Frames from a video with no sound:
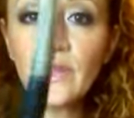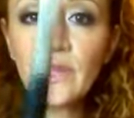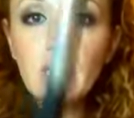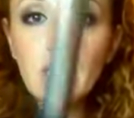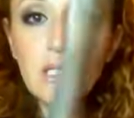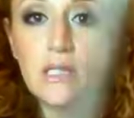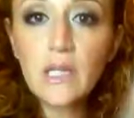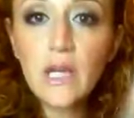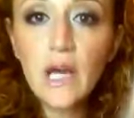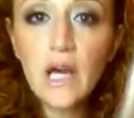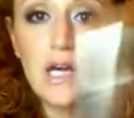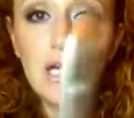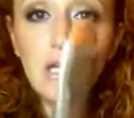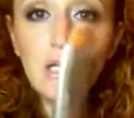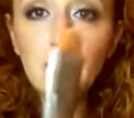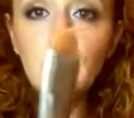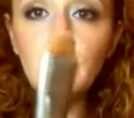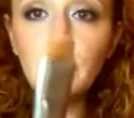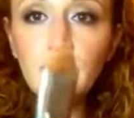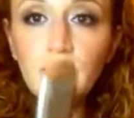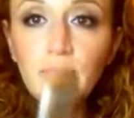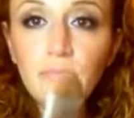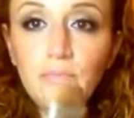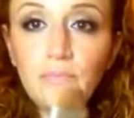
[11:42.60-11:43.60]
This guy,
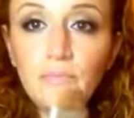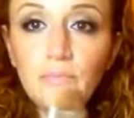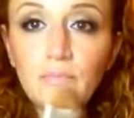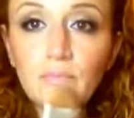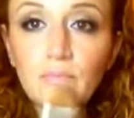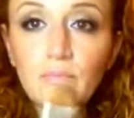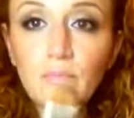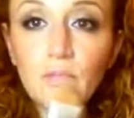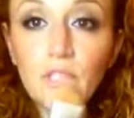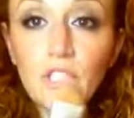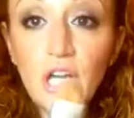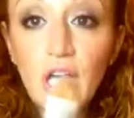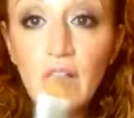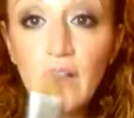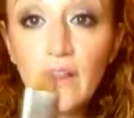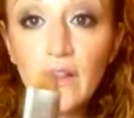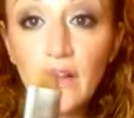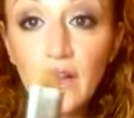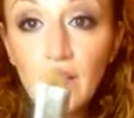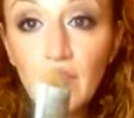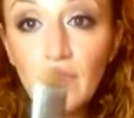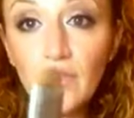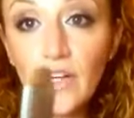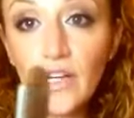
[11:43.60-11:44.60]
which I
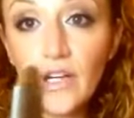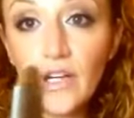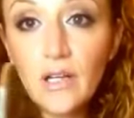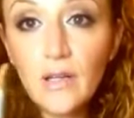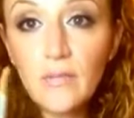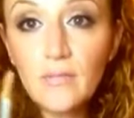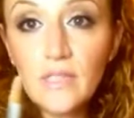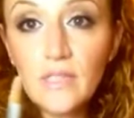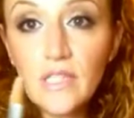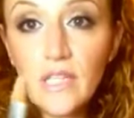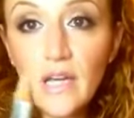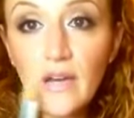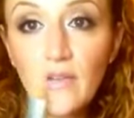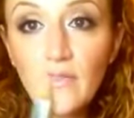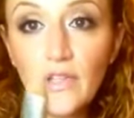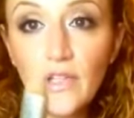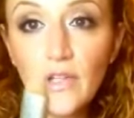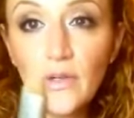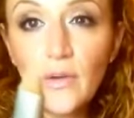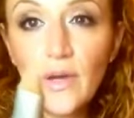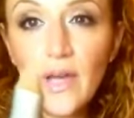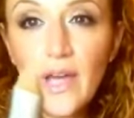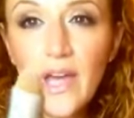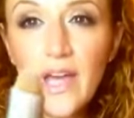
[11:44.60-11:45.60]
love on Columbus
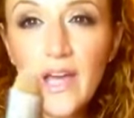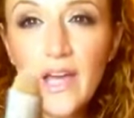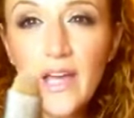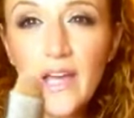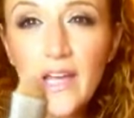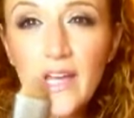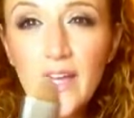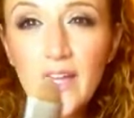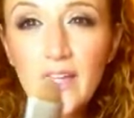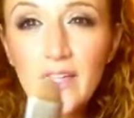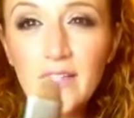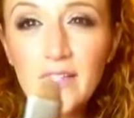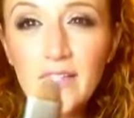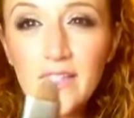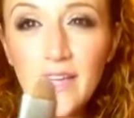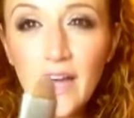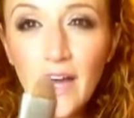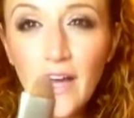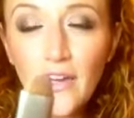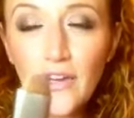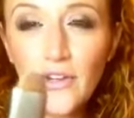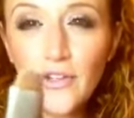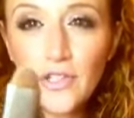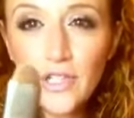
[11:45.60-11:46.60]
Avenue. It's
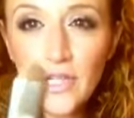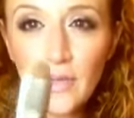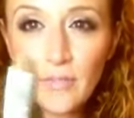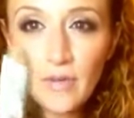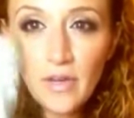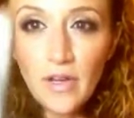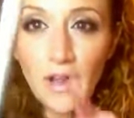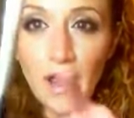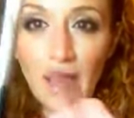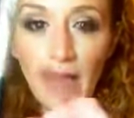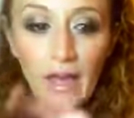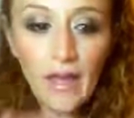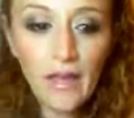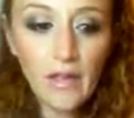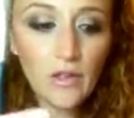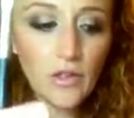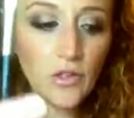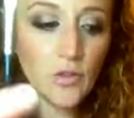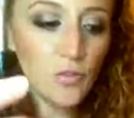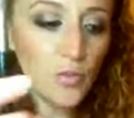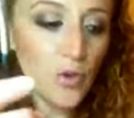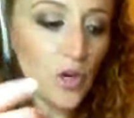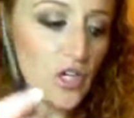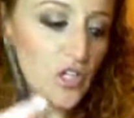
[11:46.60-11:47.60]
not your typical
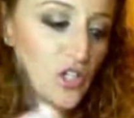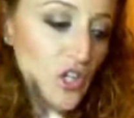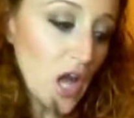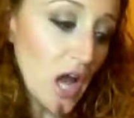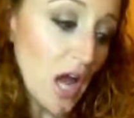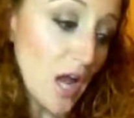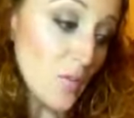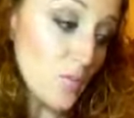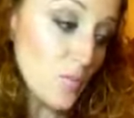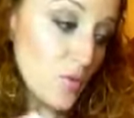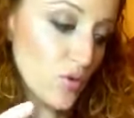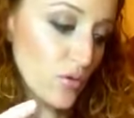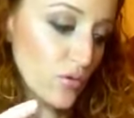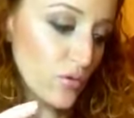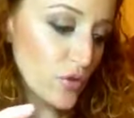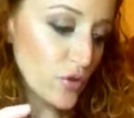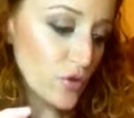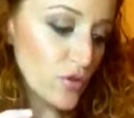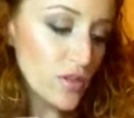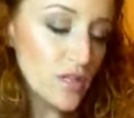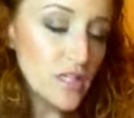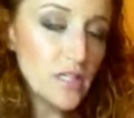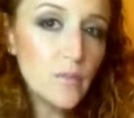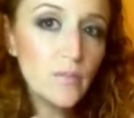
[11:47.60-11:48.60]
angled brush. I
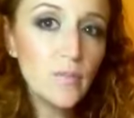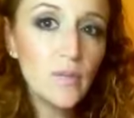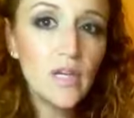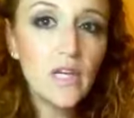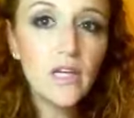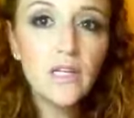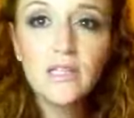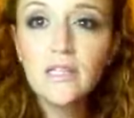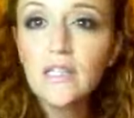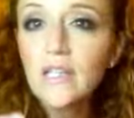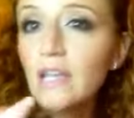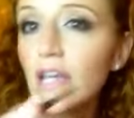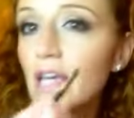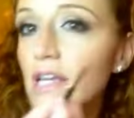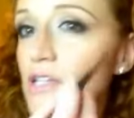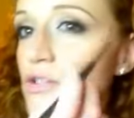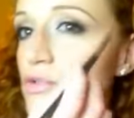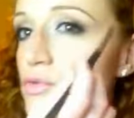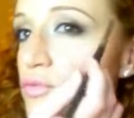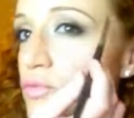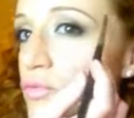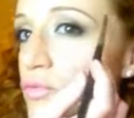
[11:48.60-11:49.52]
prefer this because it gets